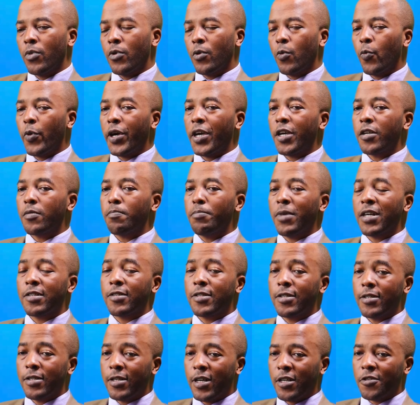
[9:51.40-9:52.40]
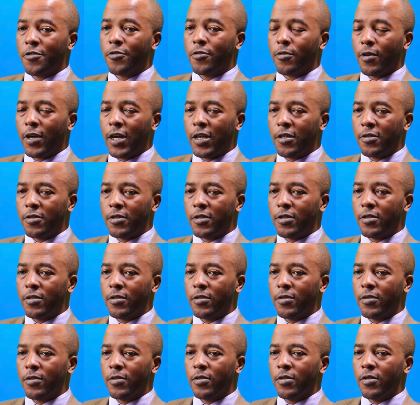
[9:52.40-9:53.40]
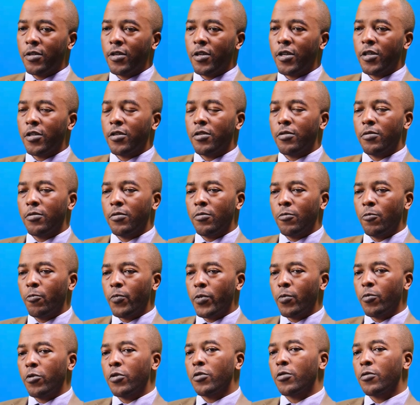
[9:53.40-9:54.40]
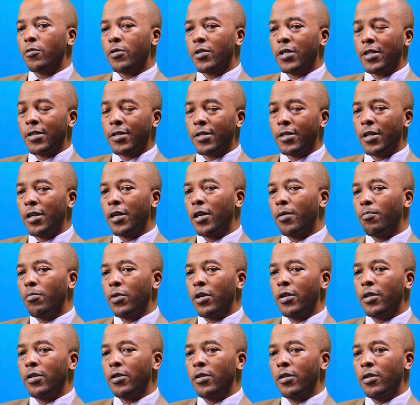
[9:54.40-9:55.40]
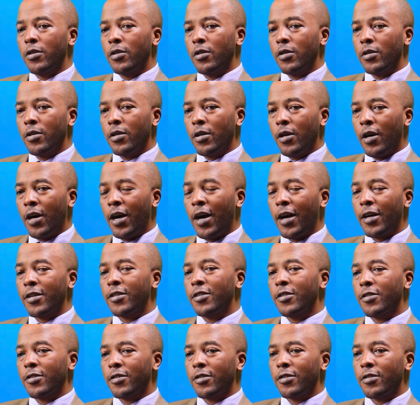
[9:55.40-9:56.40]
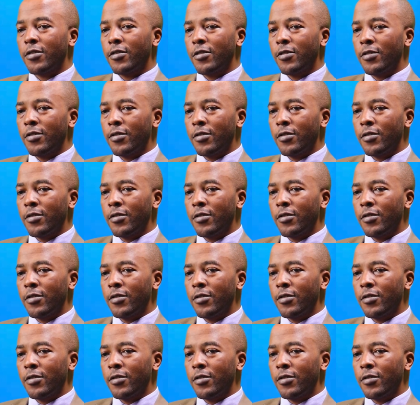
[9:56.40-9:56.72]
where it must industrialize, and we want to sustainably harness